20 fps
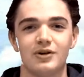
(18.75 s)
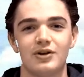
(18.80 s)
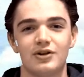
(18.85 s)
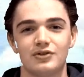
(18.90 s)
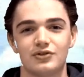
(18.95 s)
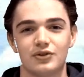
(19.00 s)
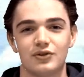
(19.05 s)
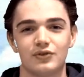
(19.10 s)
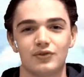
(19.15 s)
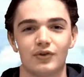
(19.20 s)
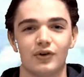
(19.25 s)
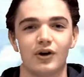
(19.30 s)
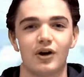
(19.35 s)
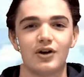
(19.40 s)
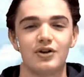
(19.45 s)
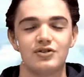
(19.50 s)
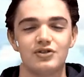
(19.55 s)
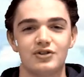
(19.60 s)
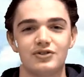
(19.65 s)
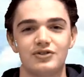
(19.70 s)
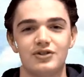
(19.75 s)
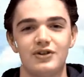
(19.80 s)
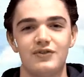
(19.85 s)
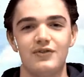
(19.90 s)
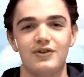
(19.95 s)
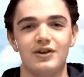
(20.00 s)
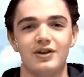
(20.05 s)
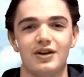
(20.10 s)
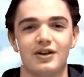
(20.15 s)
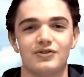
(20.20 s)
Search for RHS
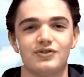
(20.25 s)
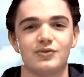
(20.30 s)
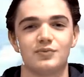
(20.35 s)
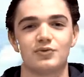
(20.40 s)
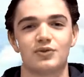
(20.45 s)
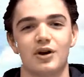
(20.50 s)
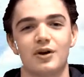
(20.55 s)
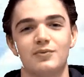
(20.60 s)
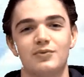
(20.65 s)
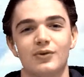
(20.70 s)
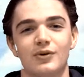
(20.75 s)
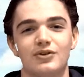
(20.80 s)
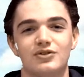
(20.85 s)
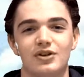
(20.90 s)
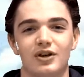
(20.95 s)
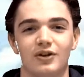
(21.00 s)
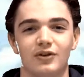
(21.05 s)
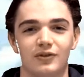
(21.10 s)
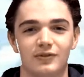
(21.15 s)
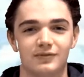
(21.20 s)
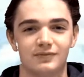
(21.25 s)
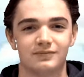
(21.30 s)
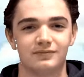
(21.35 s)
TV and subscribe to our channel.